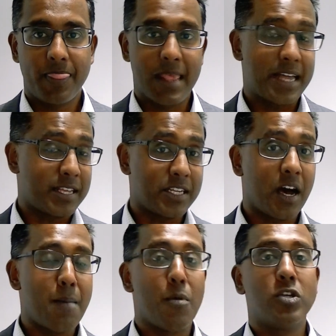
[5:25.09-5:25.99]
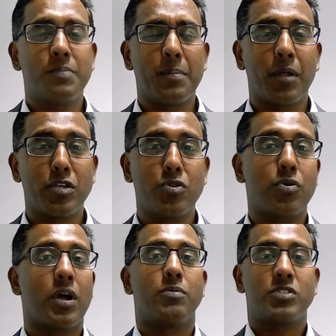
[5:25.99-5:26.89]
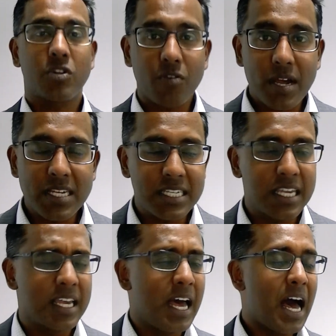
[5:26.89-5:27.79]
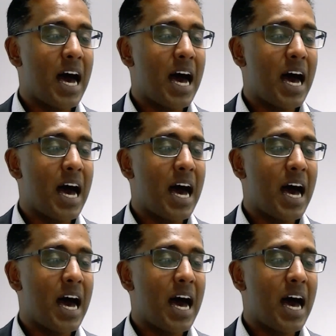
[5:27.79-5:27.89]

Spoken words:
Now, at the time, most people I knew thought I was crazy.